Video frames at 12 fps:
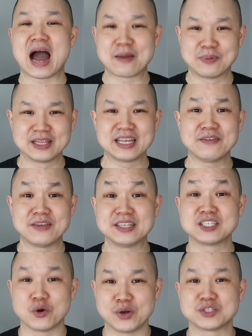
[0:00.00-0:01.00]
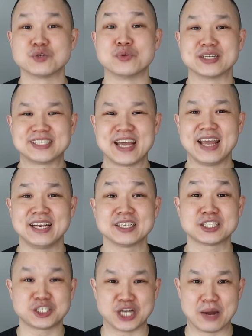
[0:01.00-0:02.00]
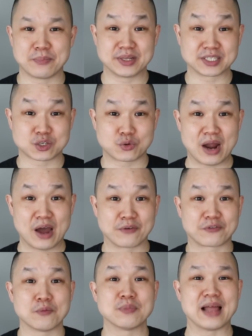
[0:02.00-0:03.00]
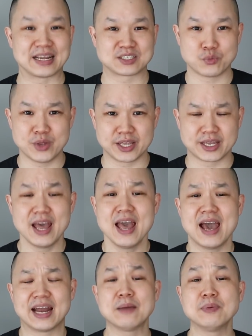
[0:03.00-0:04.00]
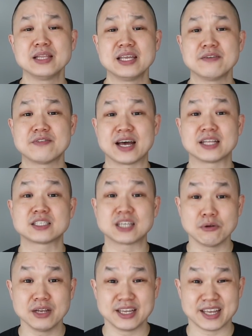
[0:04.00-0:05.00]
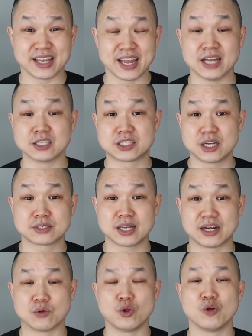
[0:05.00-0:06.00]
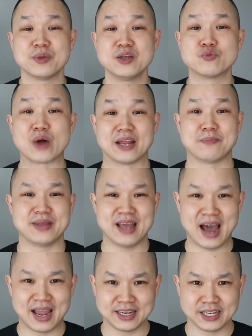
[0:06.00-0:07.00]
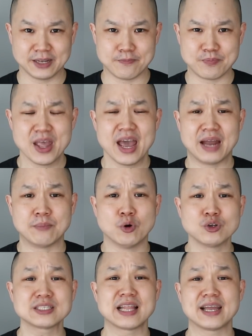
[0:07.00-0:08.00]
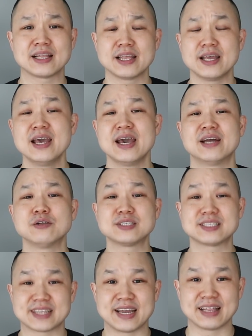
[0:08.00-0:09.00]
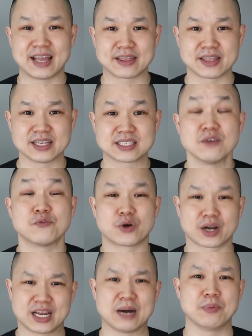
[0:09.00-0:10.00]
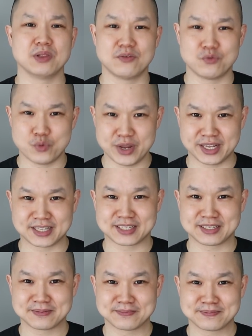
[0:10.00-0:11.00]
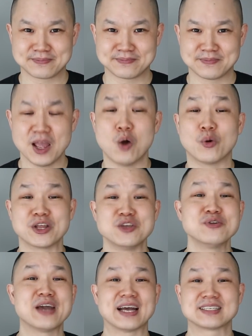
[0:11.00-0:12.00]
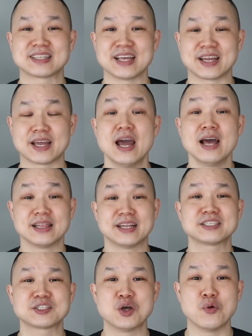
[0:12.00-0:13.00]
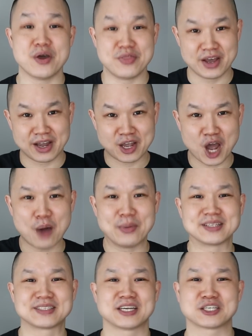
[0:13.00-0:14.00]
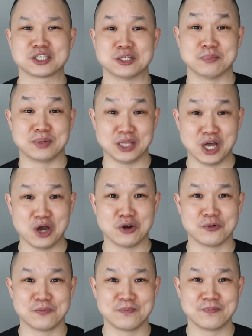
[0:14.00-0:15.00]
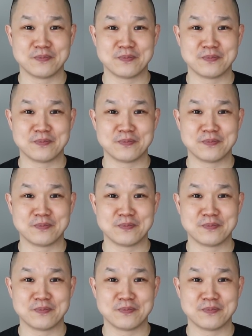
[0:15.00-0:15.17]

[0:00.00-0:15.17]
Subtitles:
I believe he's going to retain his champion's crown from last week, and I believe that Zhao Liying and Xiao Zhan will be right behind him, and most likely it'll stay like this for a couple of weeks. What do you guys think? Let us know in the comment section below.